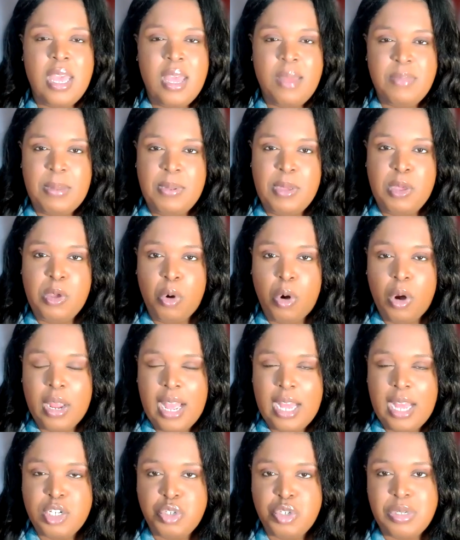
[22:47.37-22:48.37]
maybe your
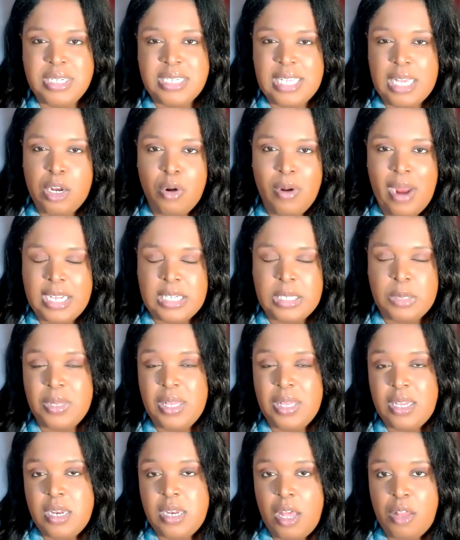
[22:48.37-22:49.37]
country is interacting with
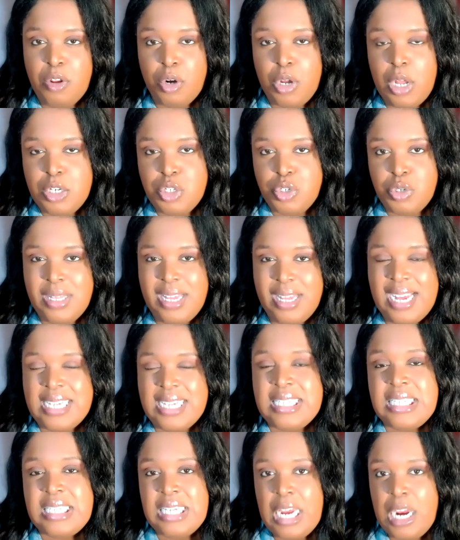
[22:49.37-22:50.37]
another country that
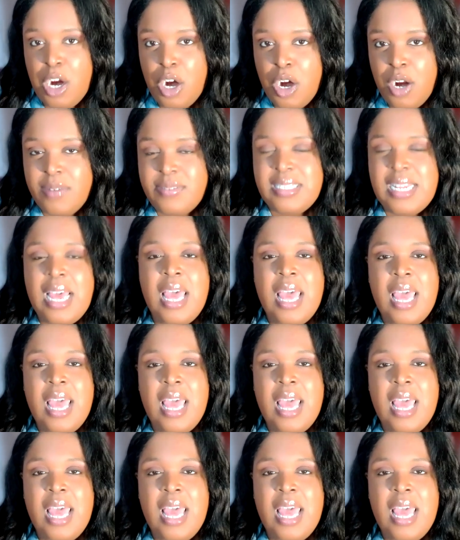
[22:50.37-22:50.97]
has tariffs